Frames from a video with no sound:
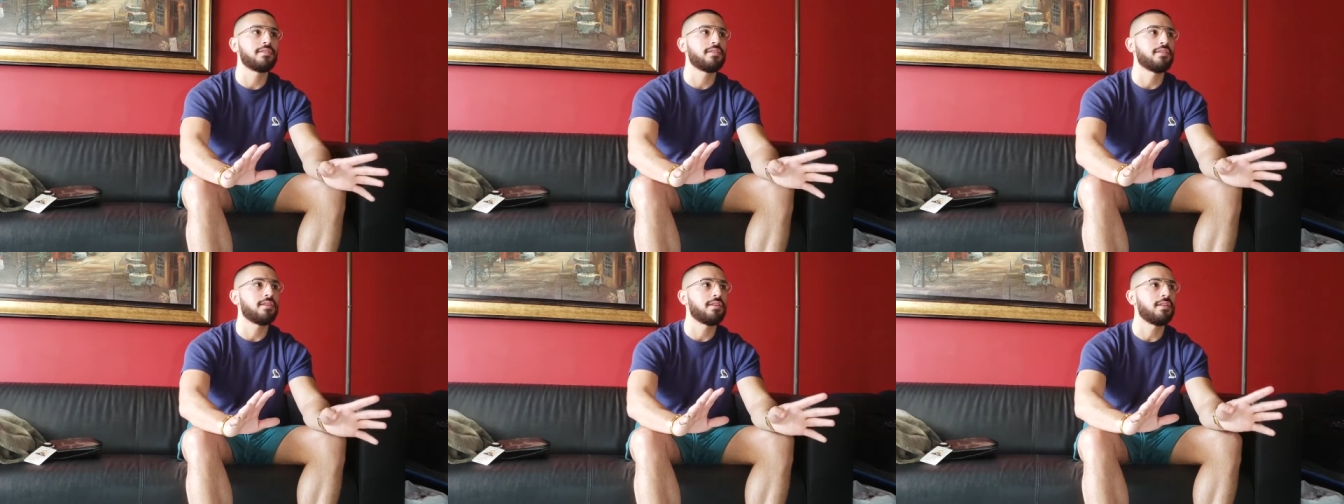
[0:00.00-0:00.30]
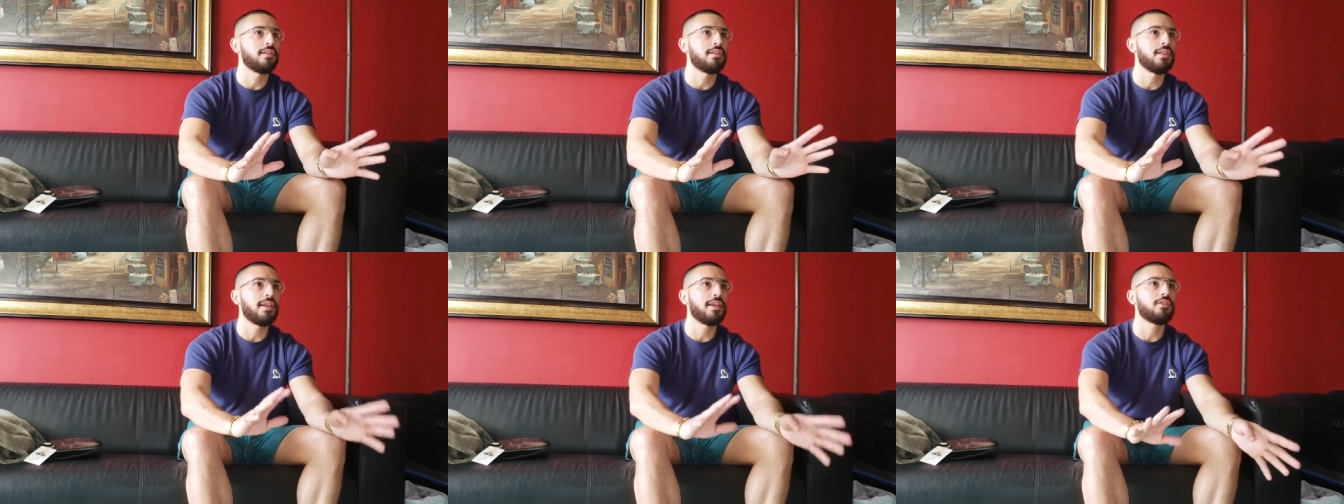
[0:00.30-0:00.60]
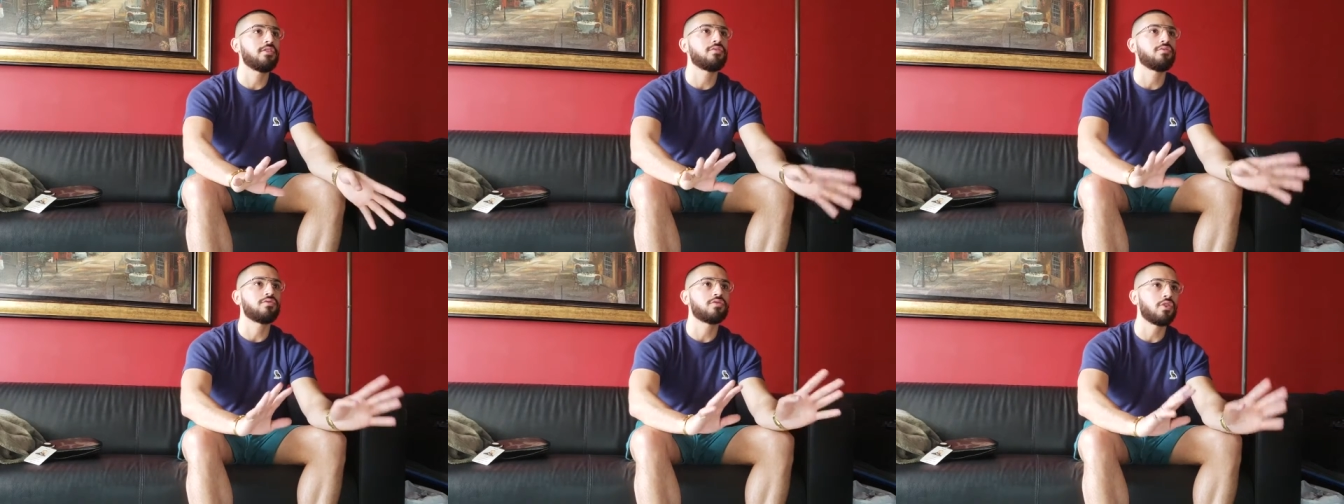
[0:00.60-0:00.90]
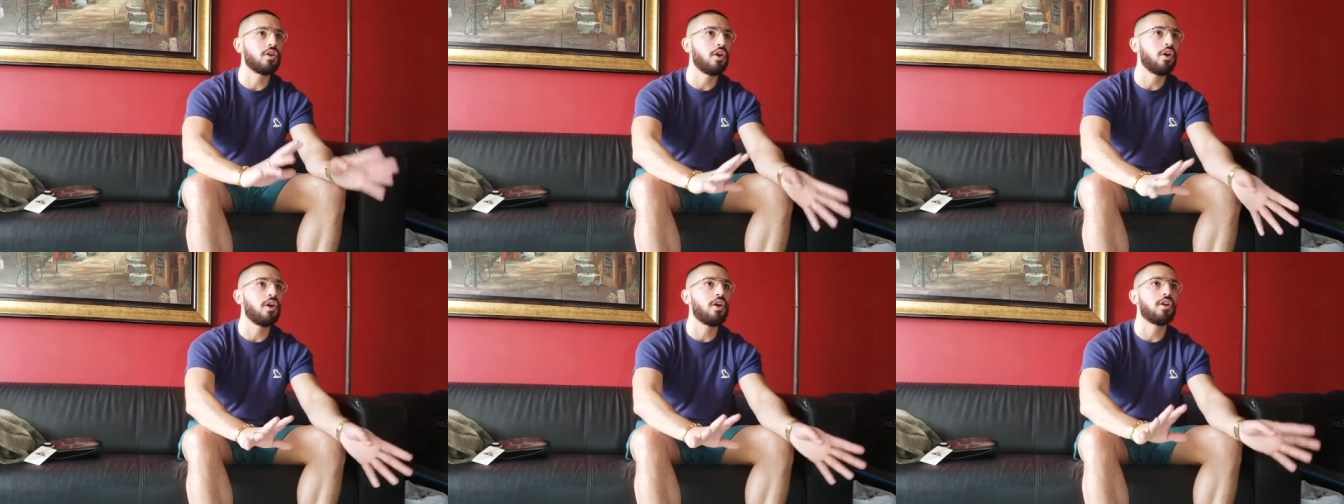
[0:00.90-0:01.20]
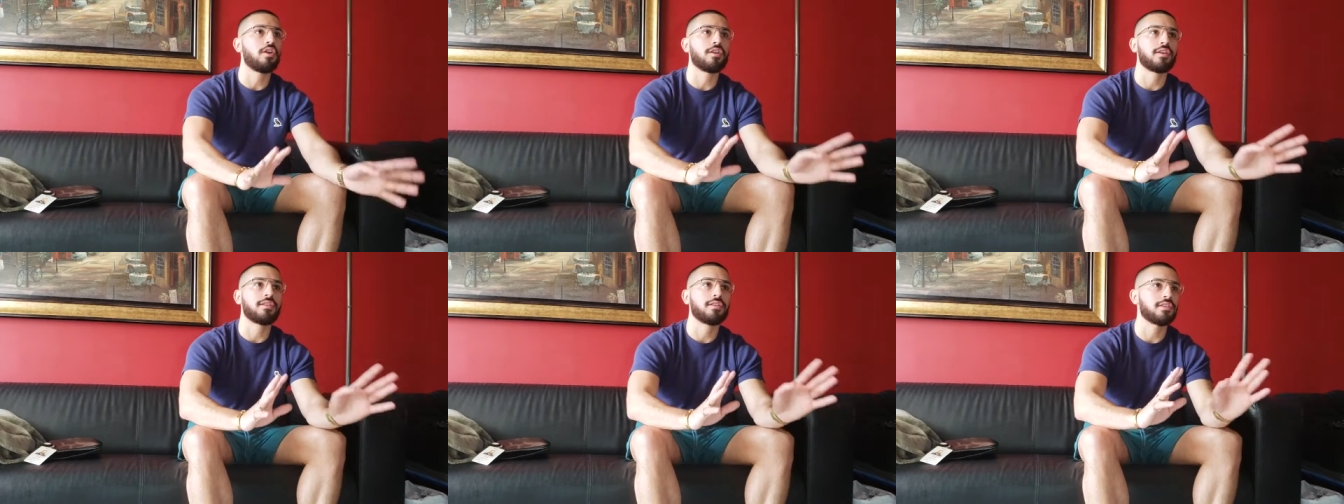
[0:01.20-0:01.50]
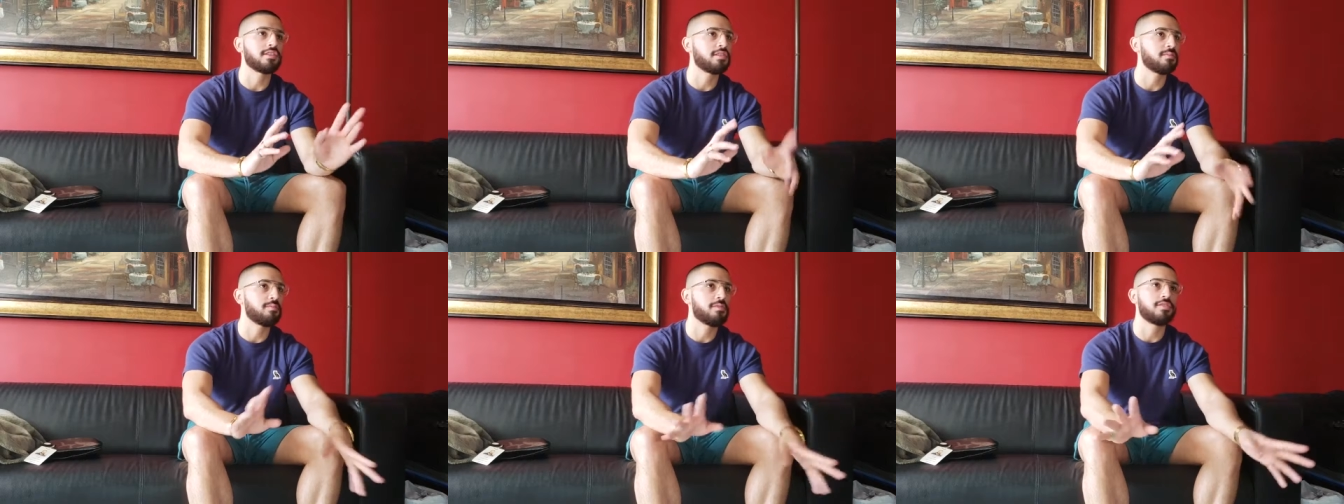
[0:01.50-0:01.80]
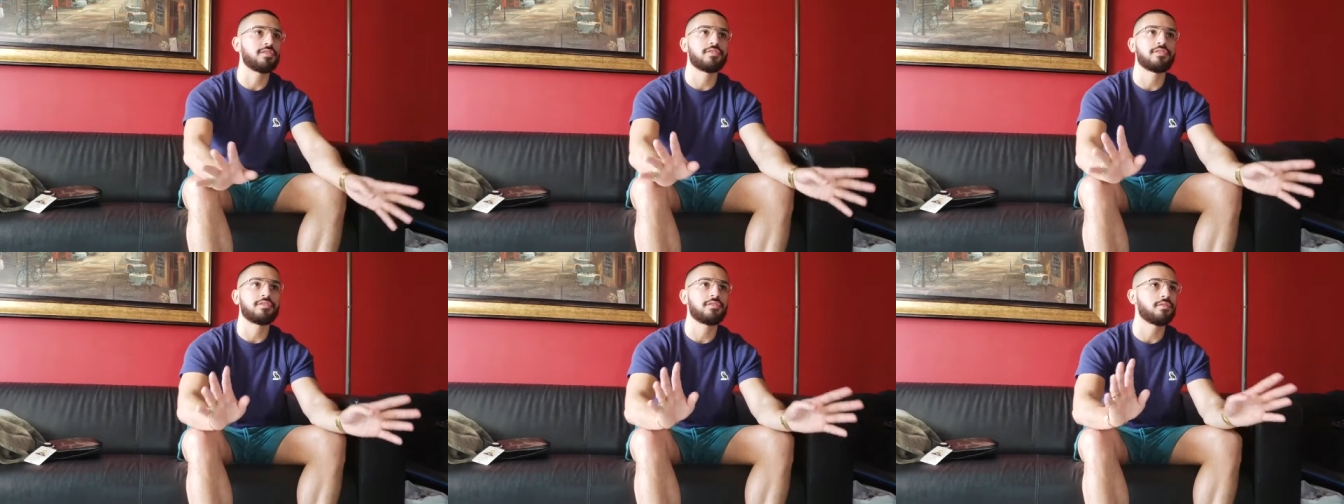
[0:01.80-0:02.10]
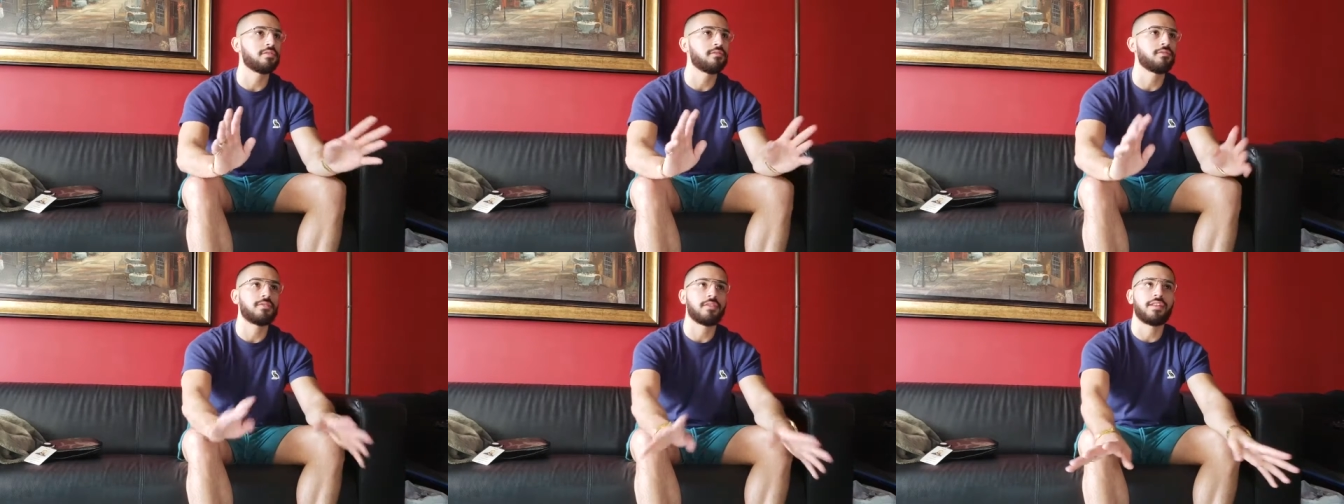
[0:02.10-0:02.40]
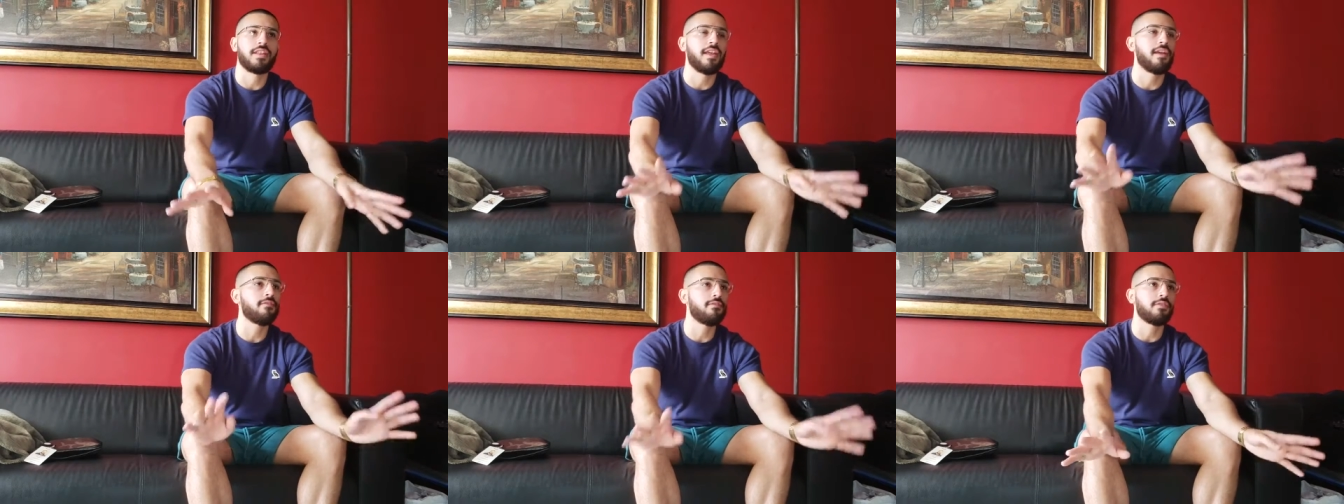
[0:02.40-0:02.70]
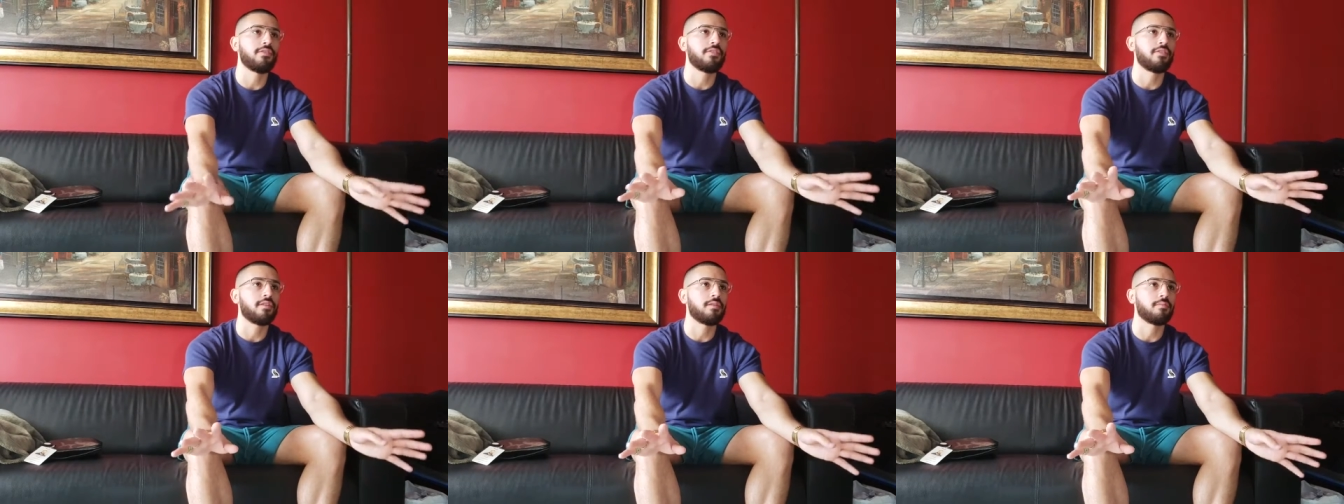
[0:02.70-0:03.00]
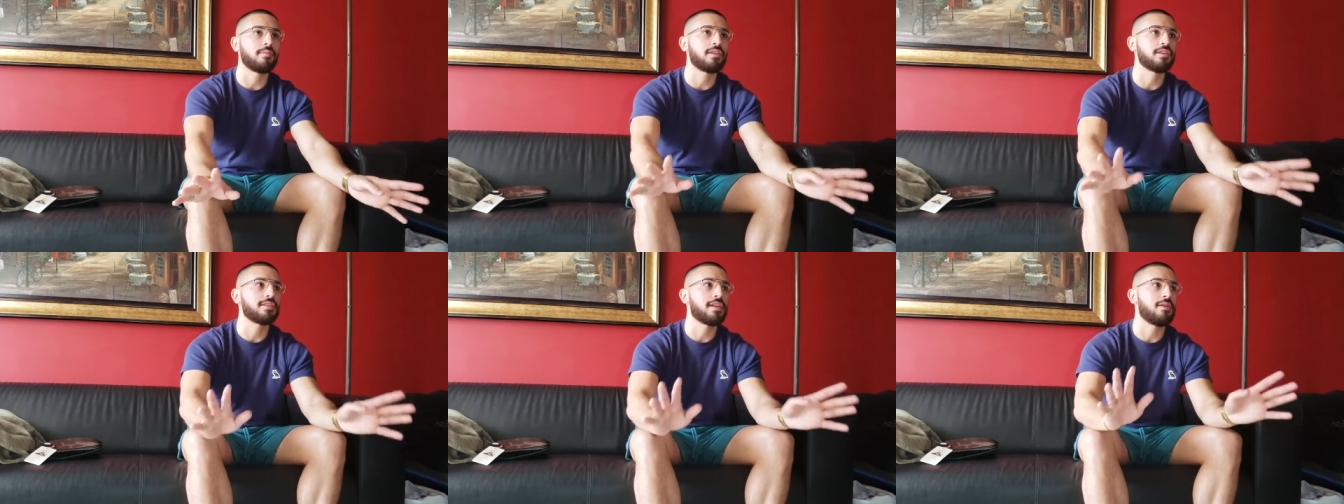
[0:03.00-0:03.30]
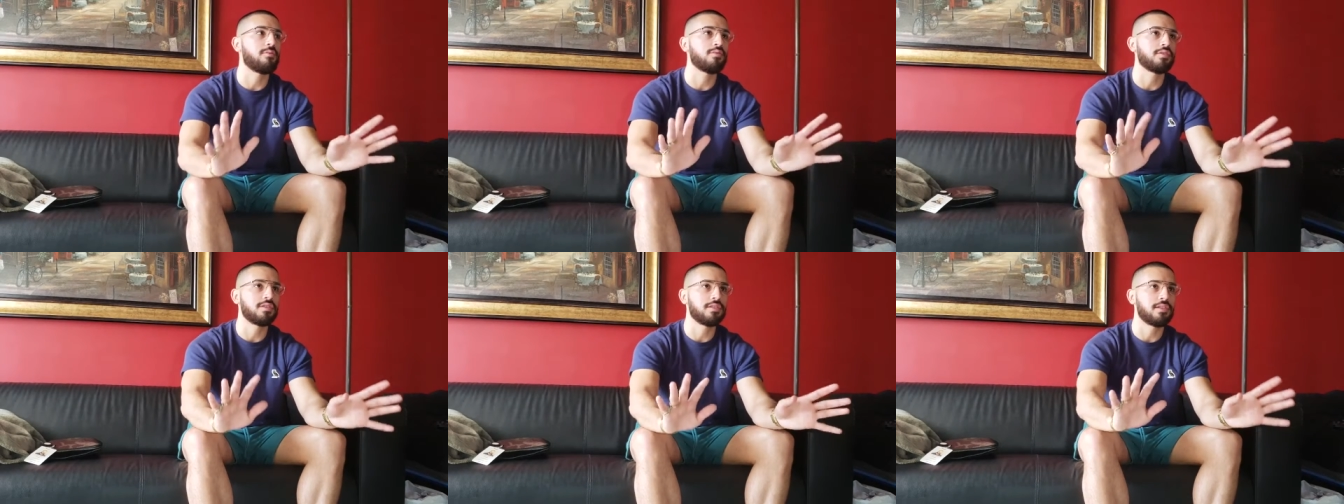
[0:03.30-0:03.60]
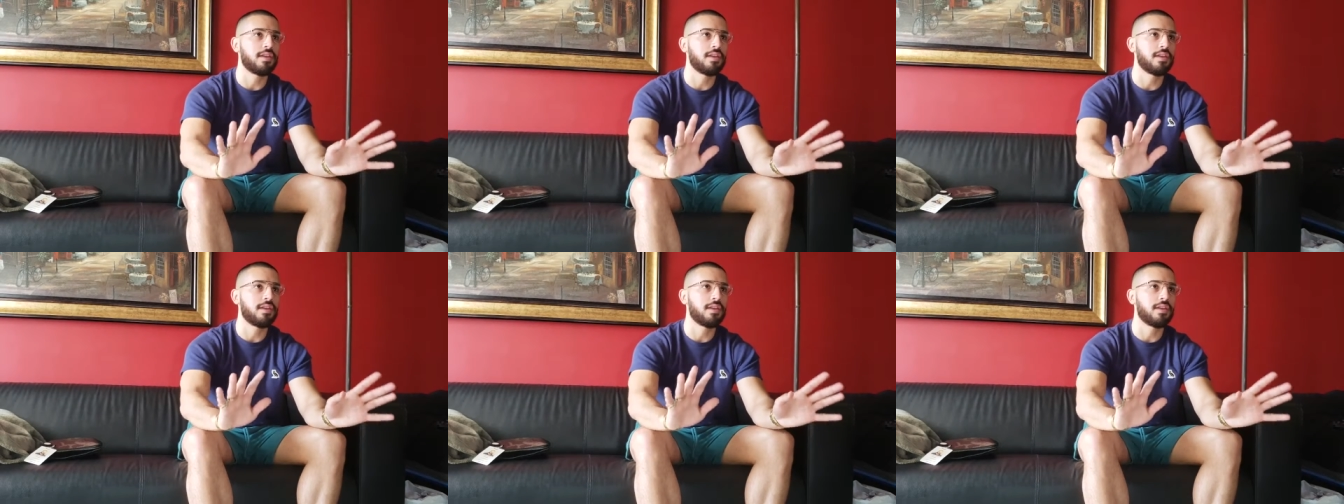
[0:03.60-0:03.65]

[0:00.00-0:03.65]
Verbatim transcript: let you talk and express yourself and everything because I want